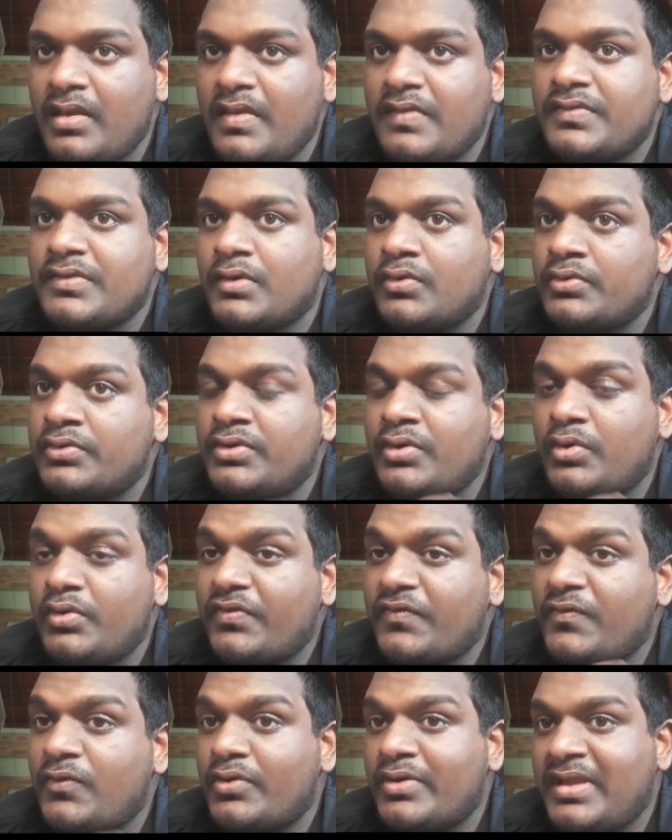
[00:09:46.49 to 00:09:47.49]
So those
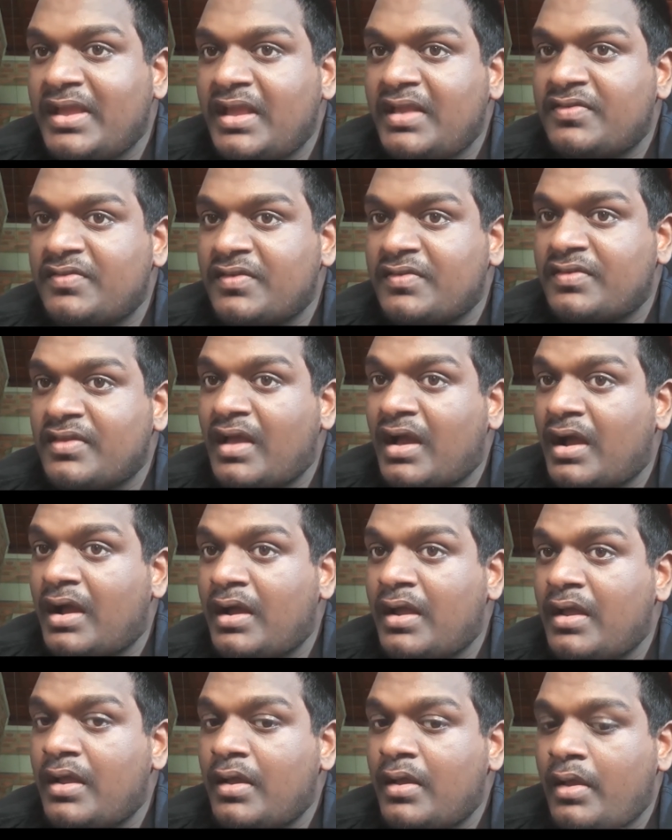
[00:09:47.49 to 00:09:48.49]
four cases
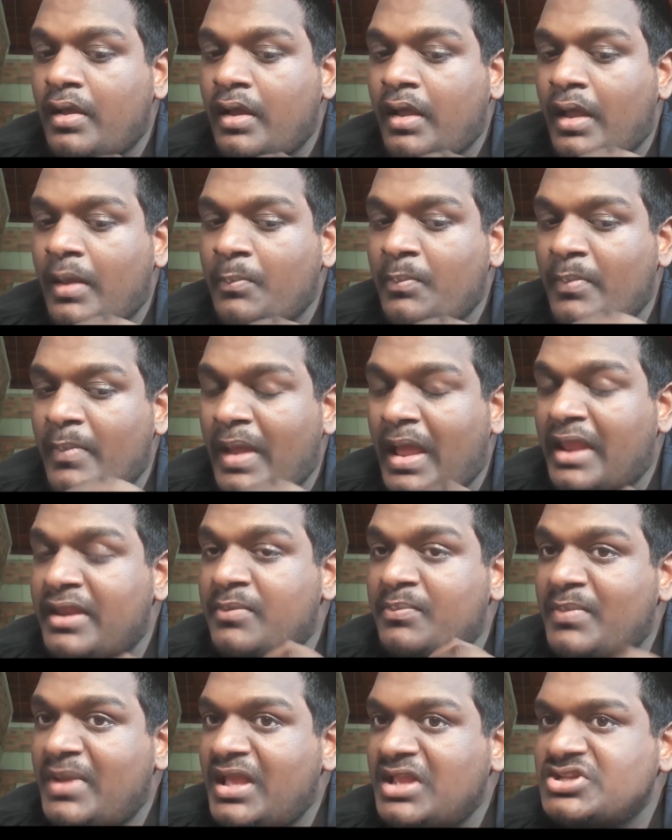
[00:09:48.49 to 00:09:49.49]
had a
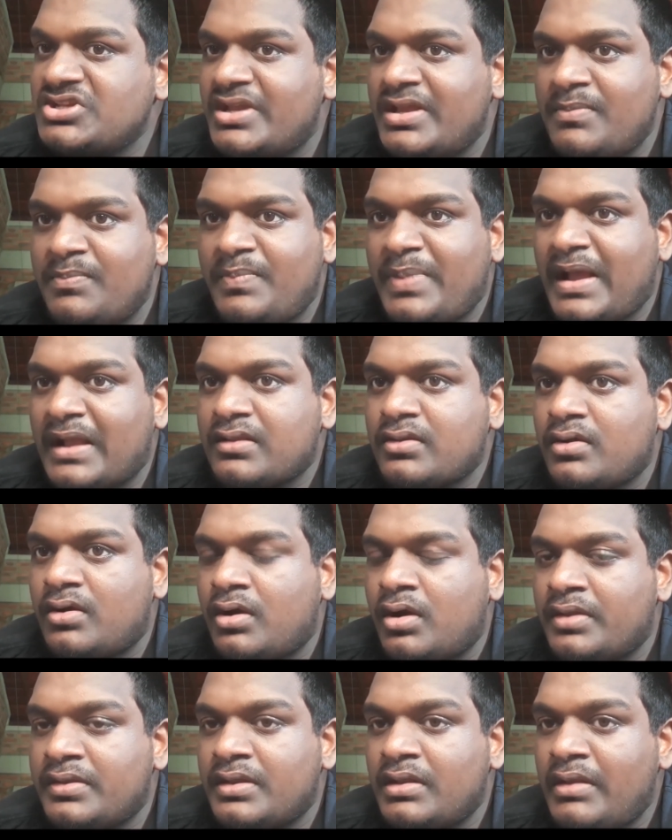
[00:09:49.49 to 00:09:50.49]
major impact
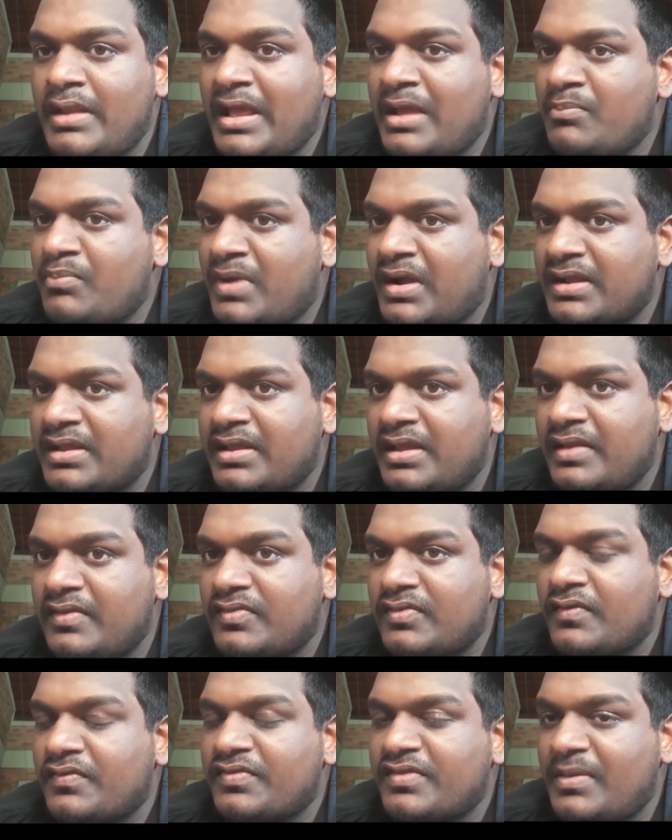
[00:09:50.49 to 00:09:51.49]
on the landmark
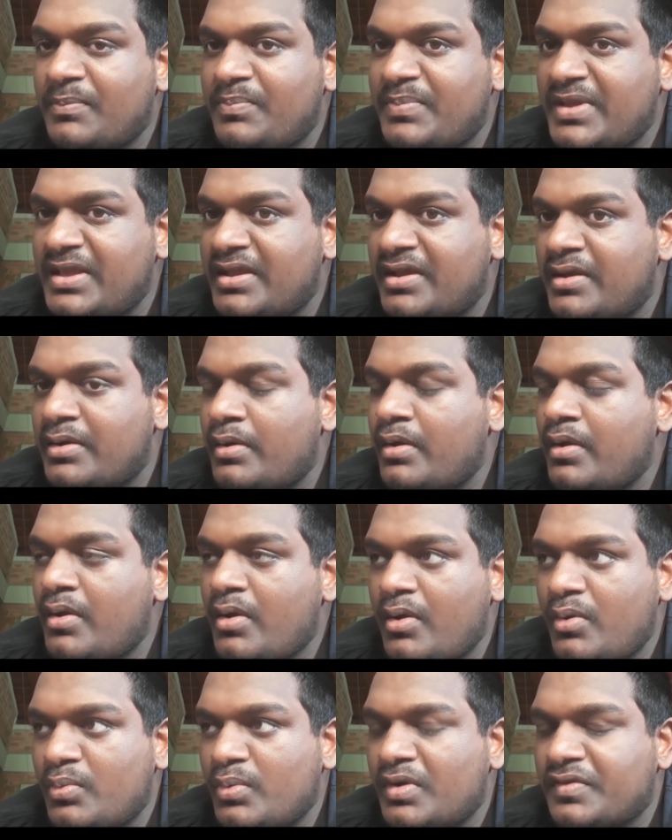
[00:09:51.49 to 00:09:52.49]
case of St. Pierre
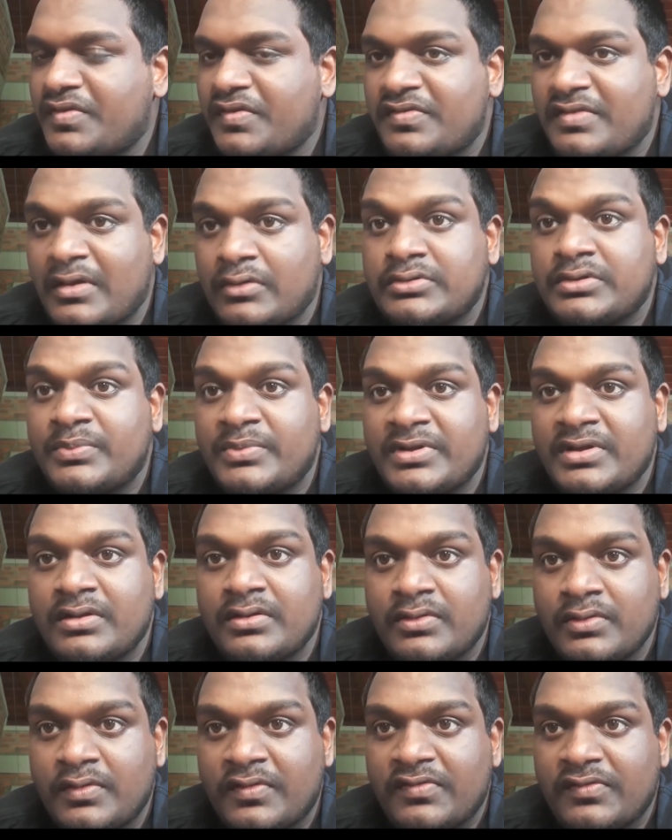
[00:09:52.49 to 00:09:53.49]
versus South American
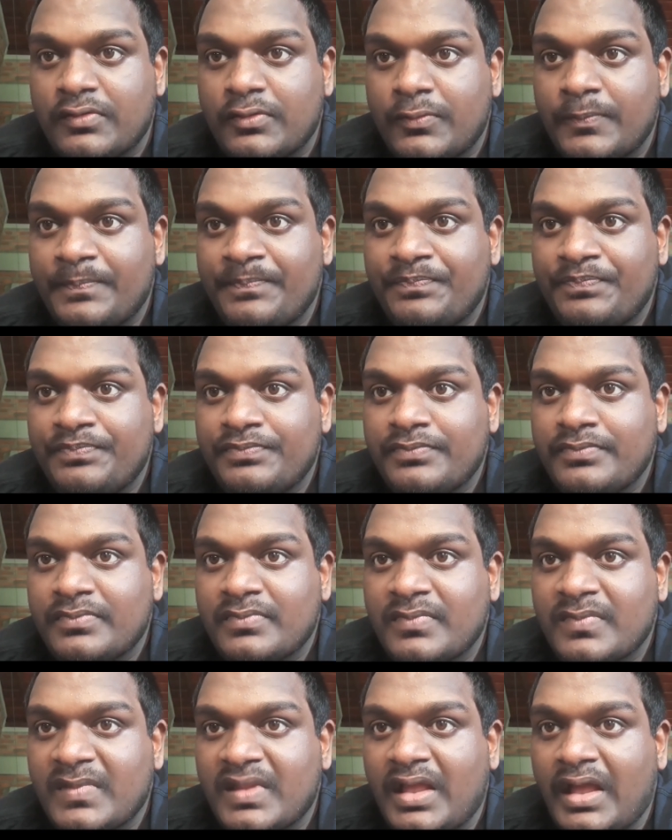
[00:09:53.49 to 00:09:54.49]
Goods Store.
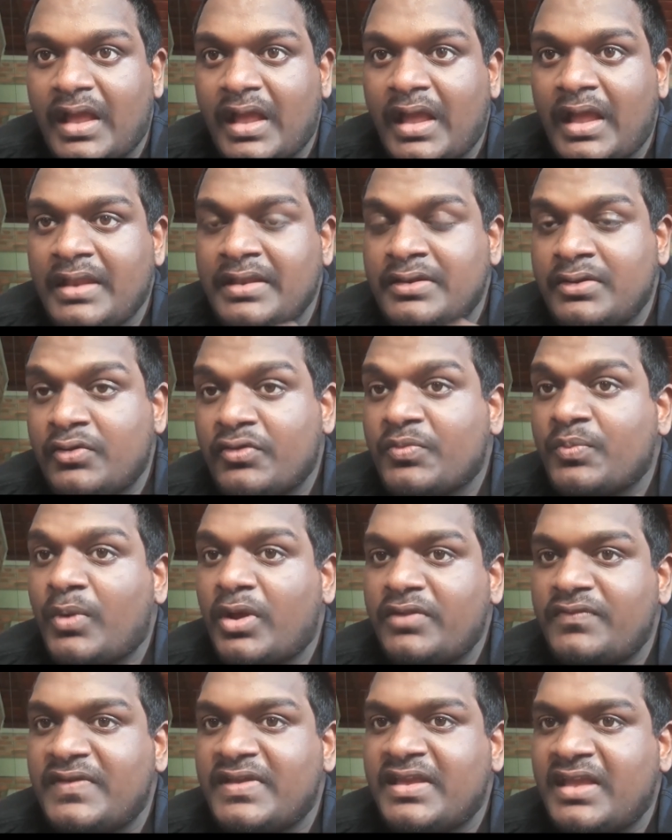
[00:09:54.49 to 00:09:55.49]
And those
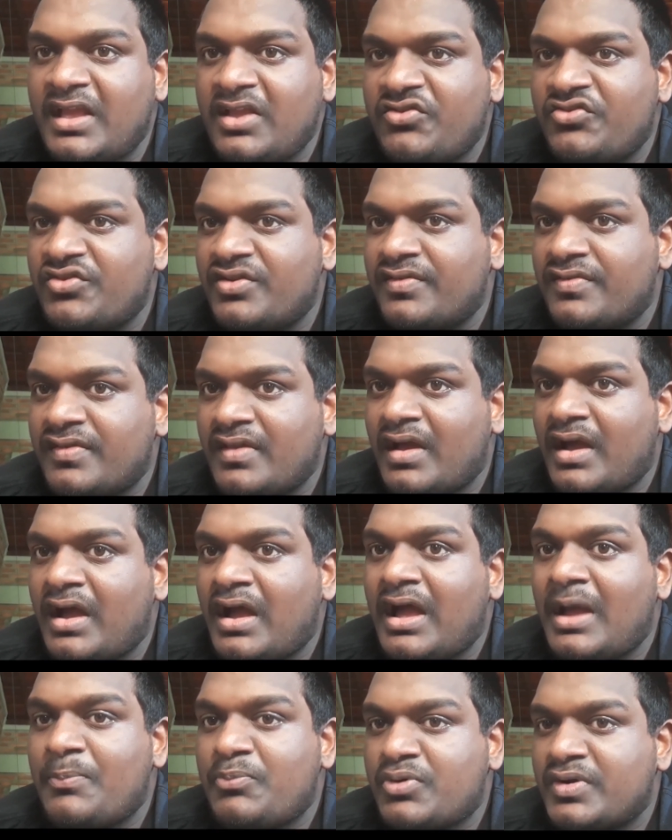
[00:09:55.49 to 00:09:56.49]
modifications
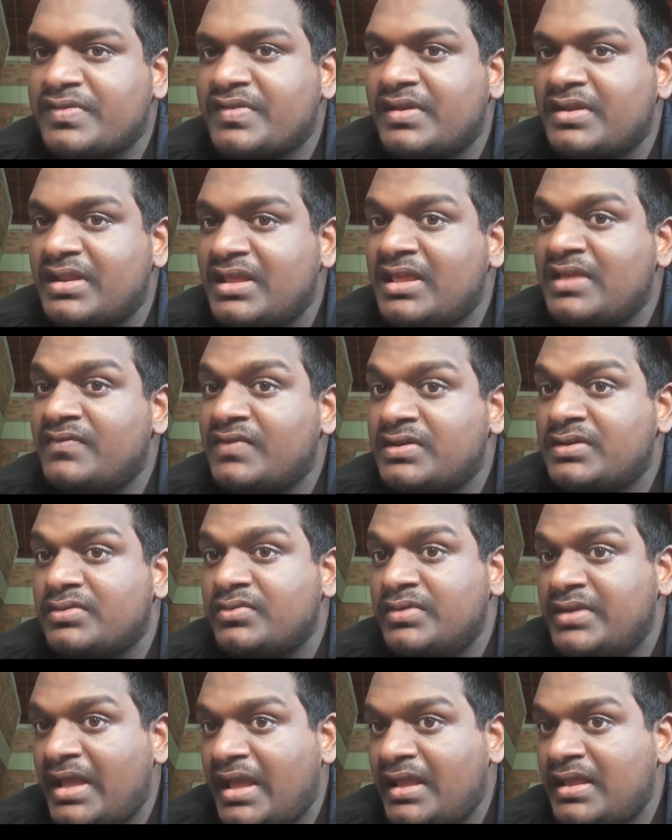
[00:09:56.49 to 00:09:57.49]
are present even
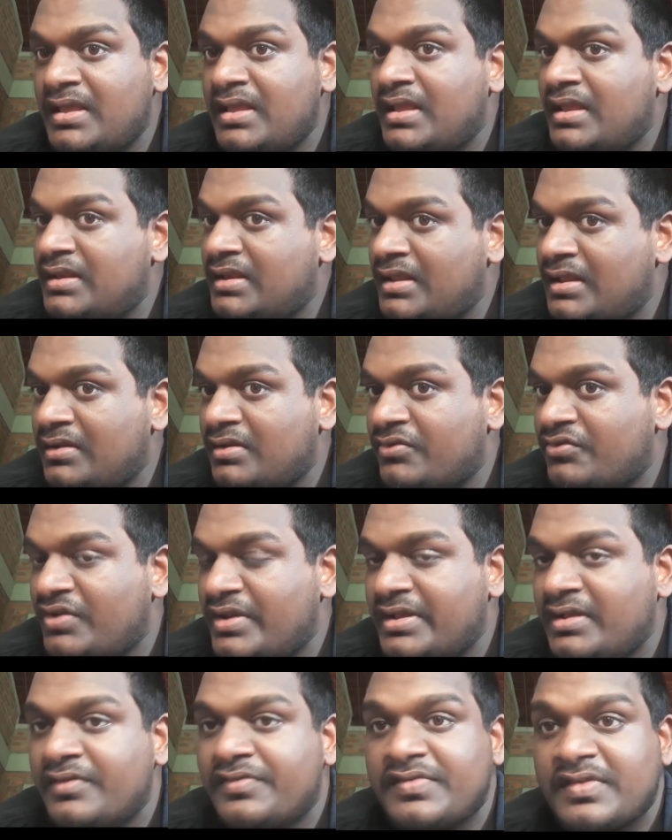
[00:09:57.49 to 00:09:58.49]
today in the English
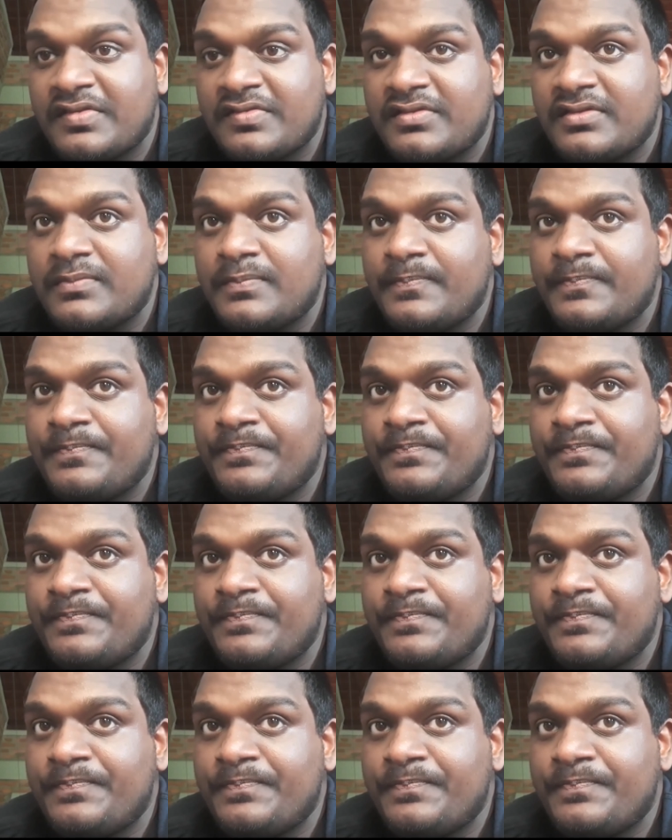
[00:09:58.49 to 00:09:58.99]
legal system.